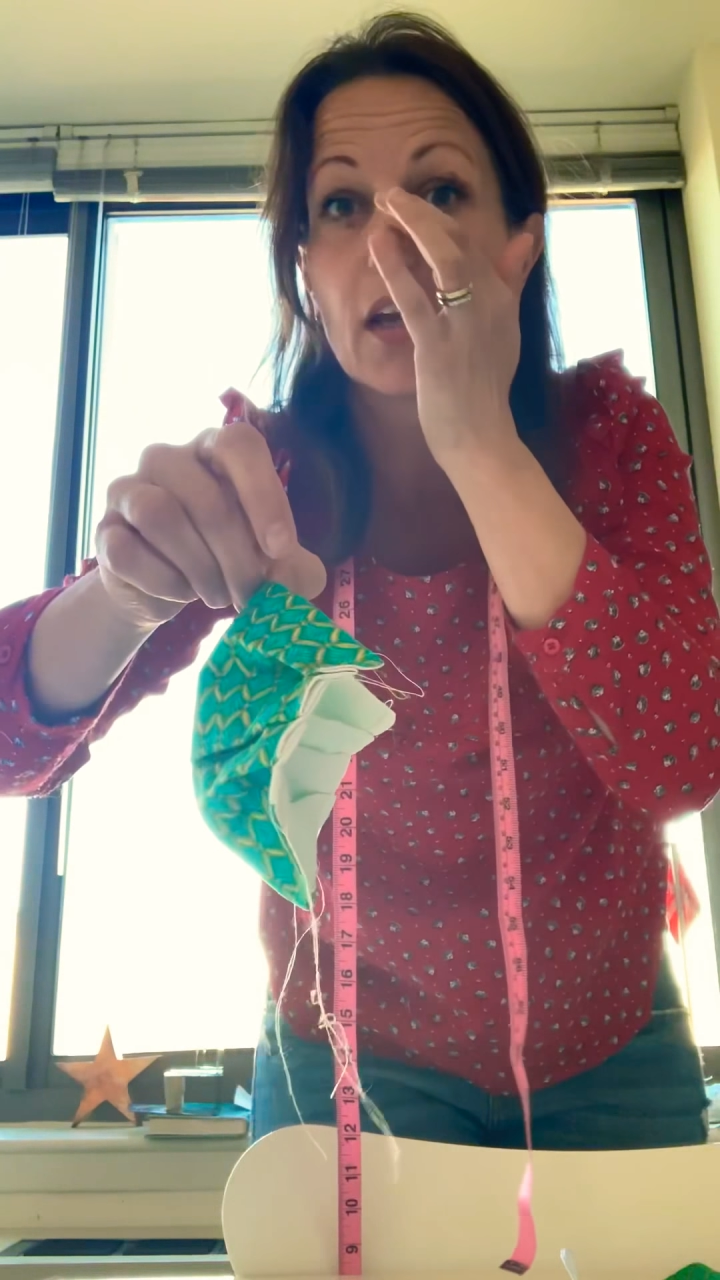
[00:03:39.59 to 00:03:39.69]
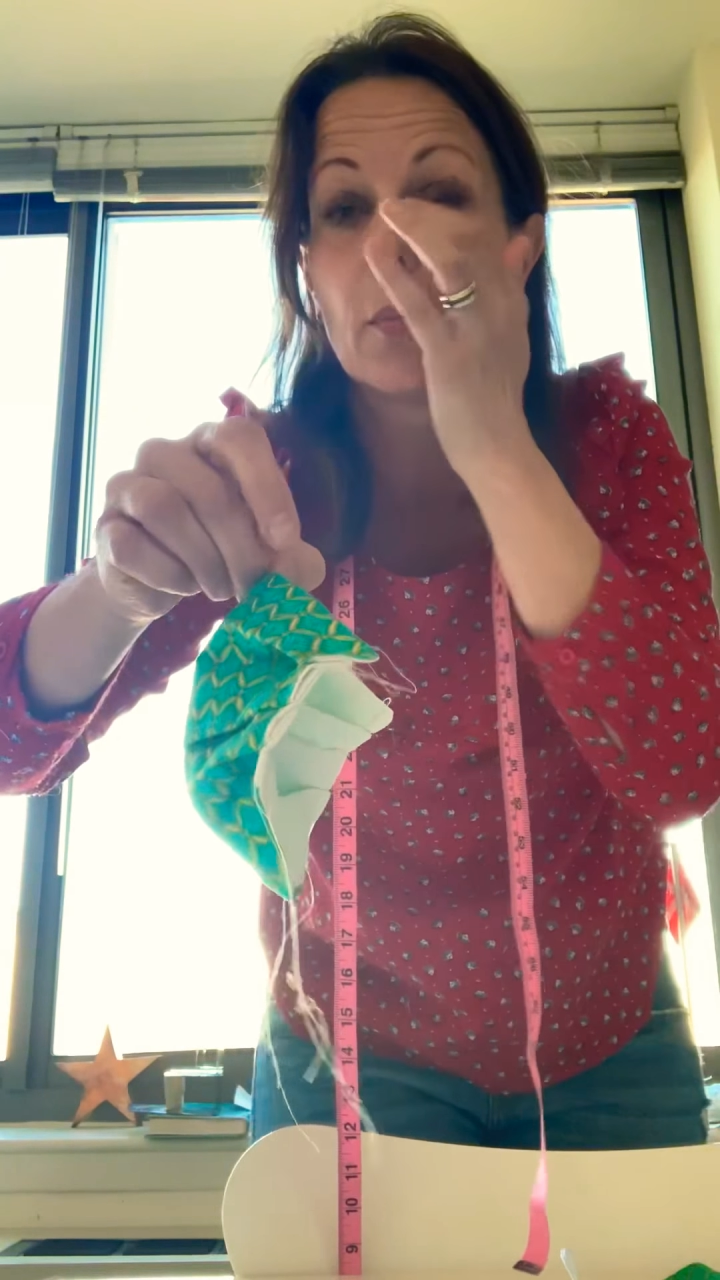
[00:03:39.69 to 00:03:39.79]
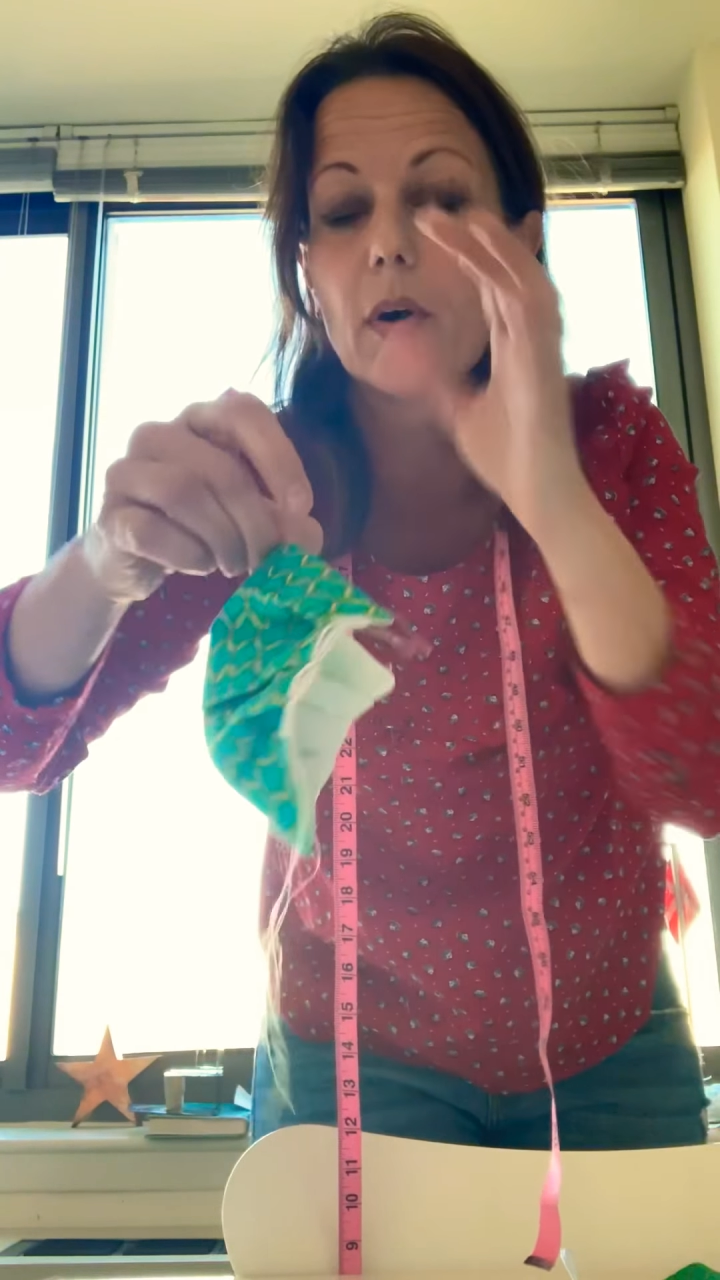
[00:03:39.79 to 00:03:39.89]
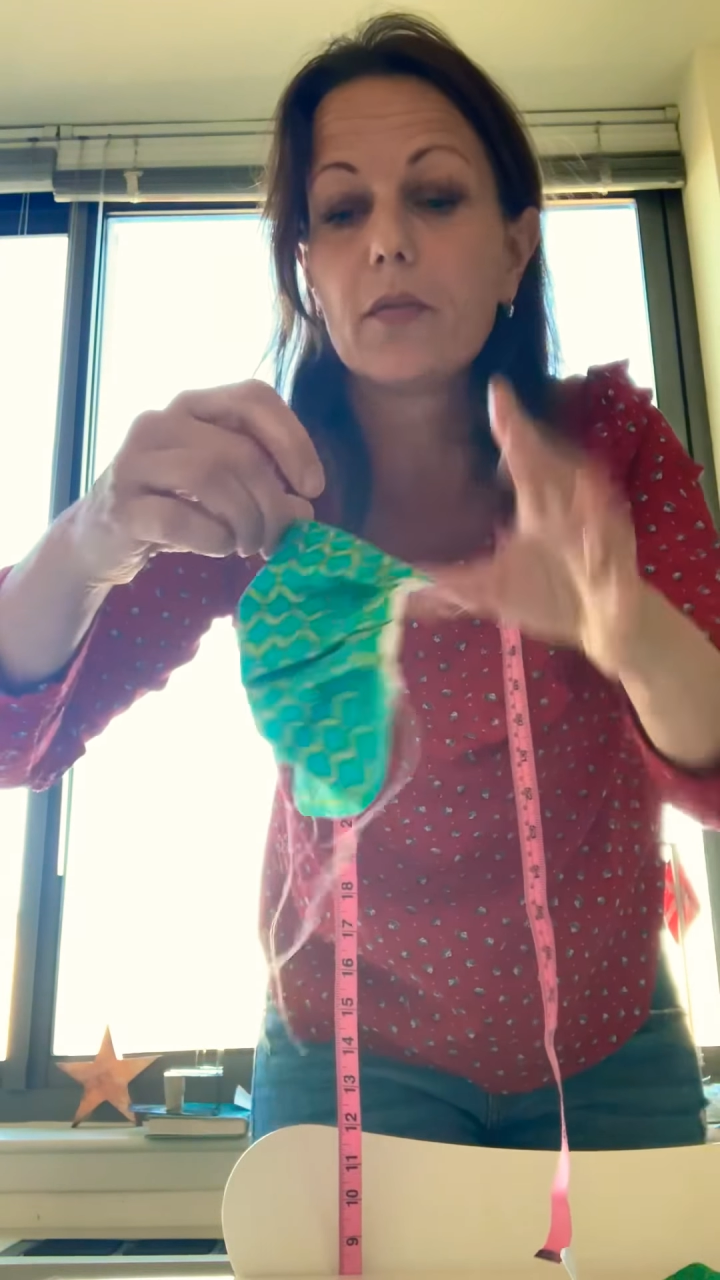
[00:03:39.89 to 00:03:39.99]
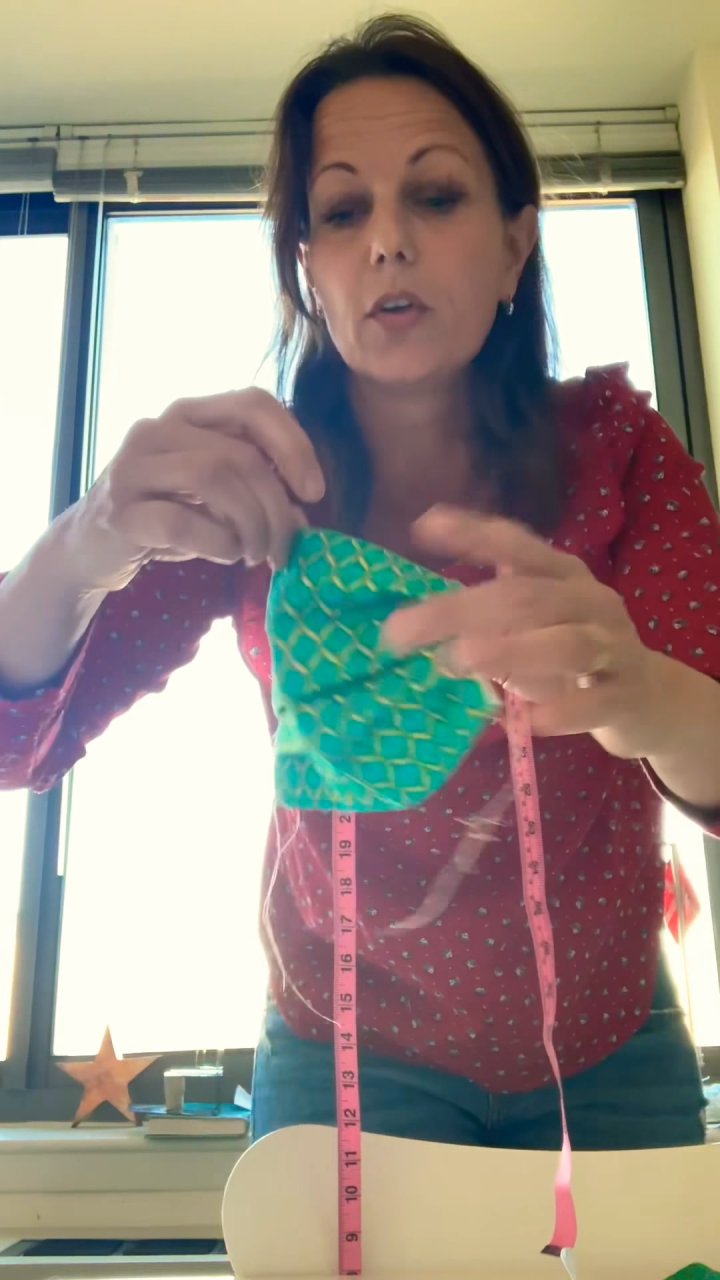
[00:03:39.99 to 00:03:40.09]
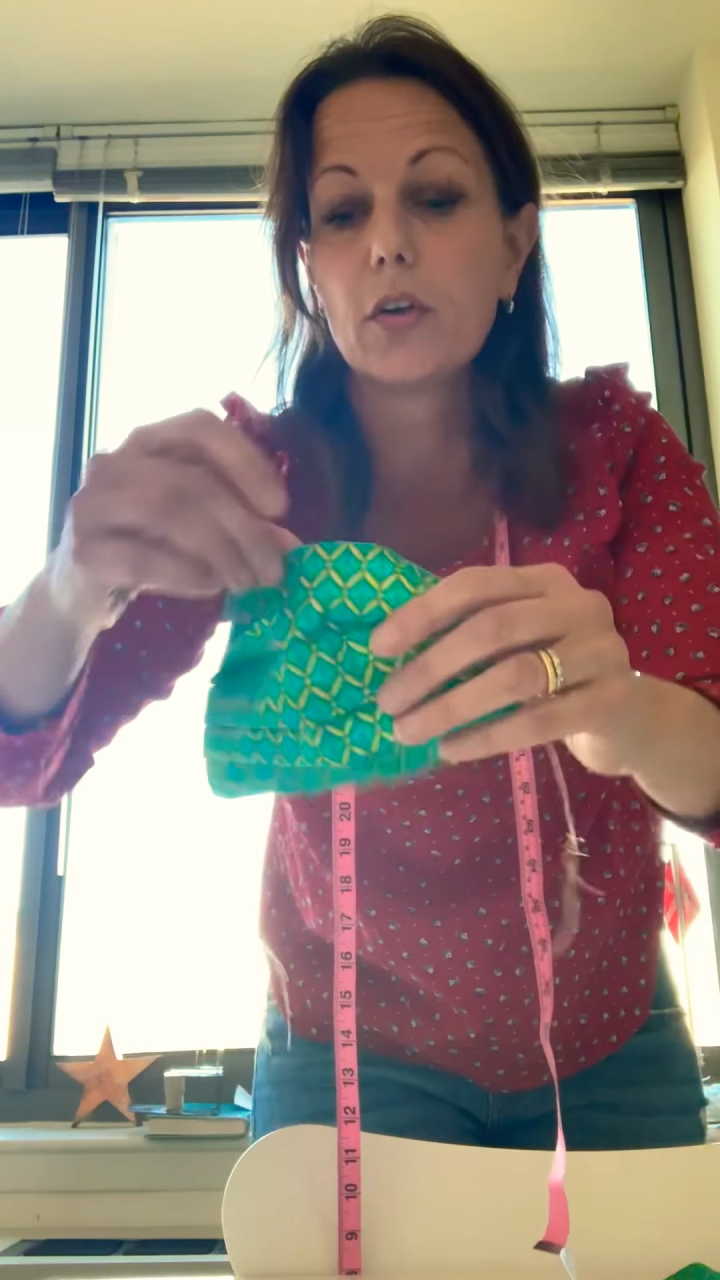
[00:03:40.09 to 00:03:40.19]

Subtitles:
and above your